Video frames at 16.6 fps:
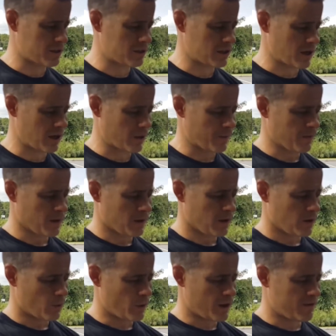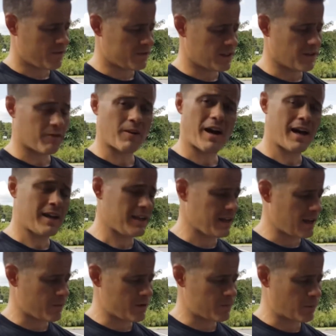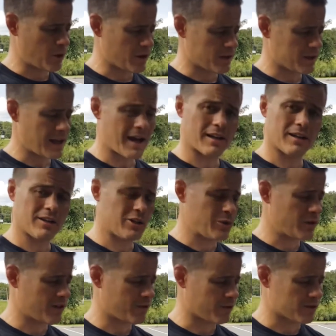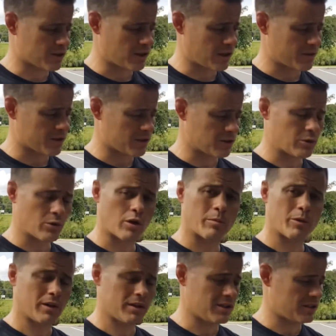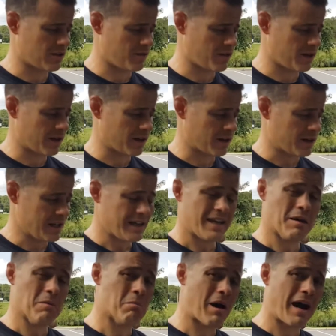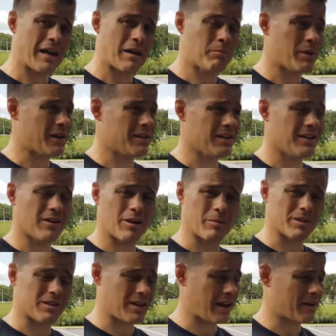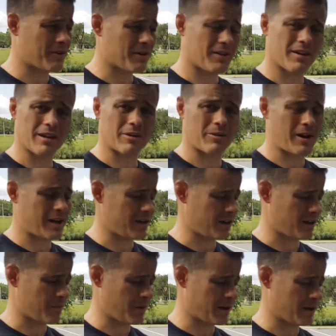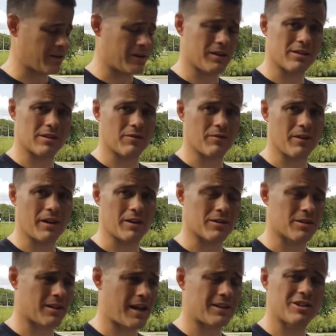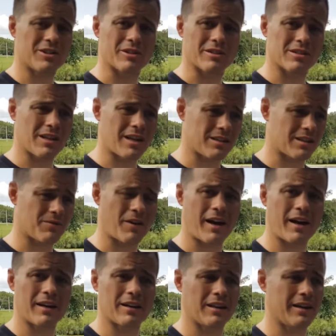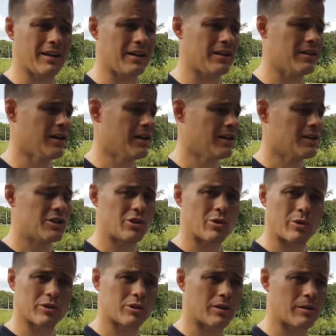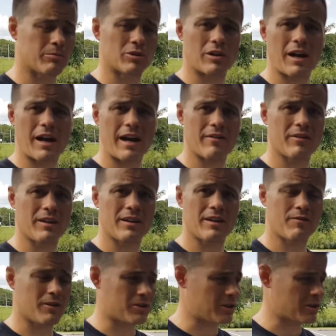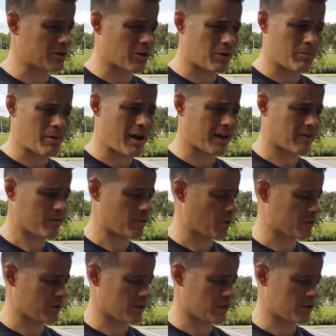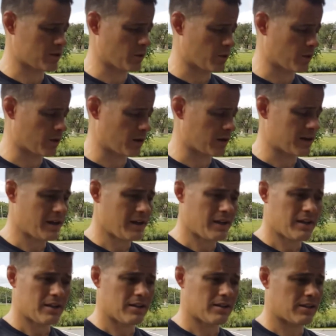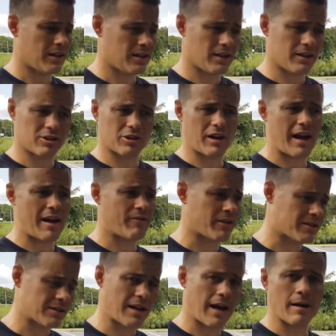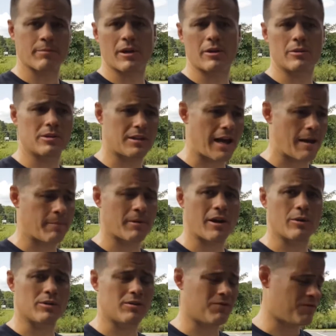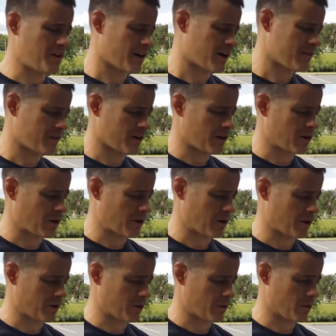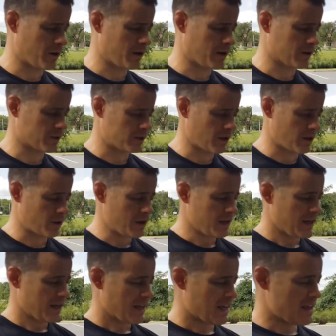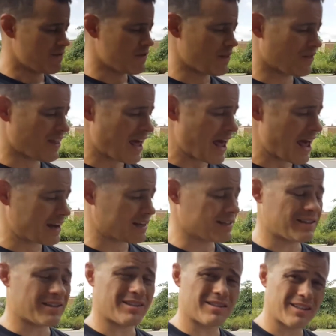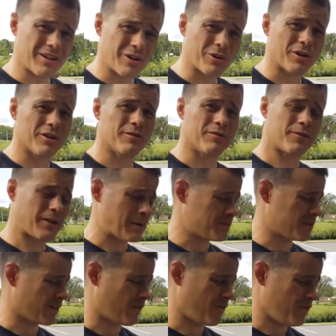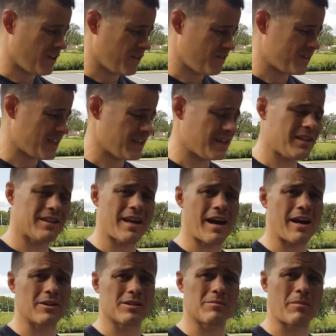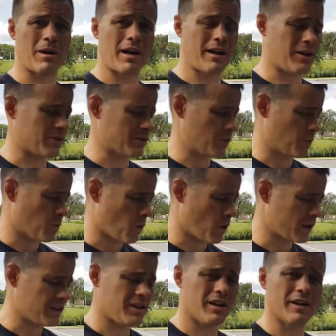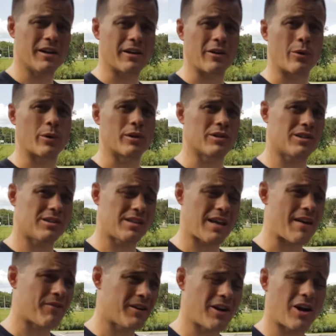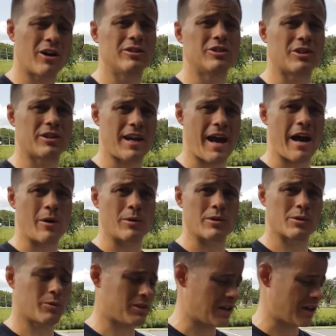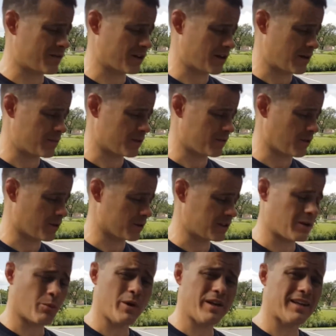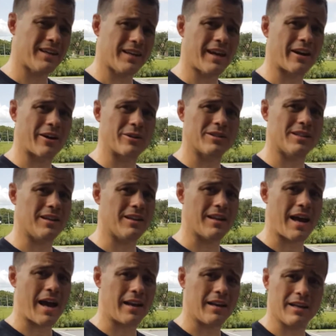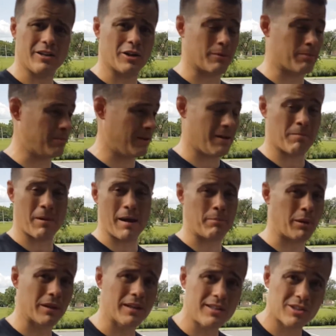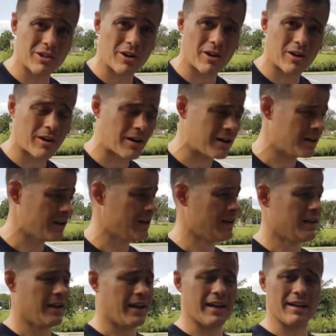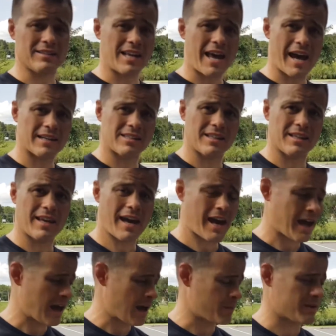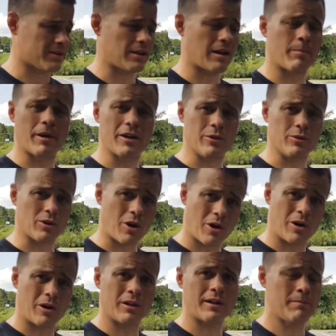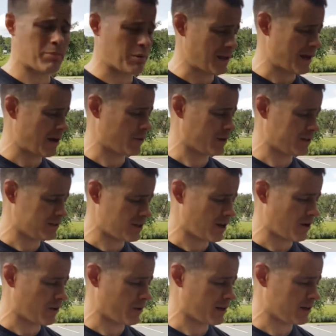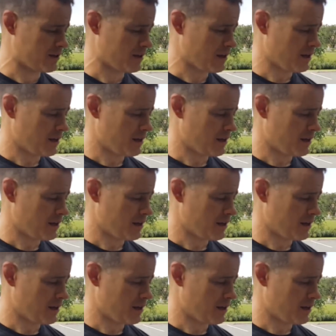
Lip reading: So we've defined it in, we broke it down in 2 different services, normal and severe. In my opinion, almost everything around here in Maryland is severe. So that's your excessive idling, short trip driving, if you're just going back and forth to the store, sitting in traffic, stop, go, stop, go. It's very, very hard on oil. So even that is still good for up to 15,000 miles, 1 year, or 700 hours, whichever comes first. And we can guarantee that in my police car, in a taxi cab, in somebody who's hauling, plowing, towing.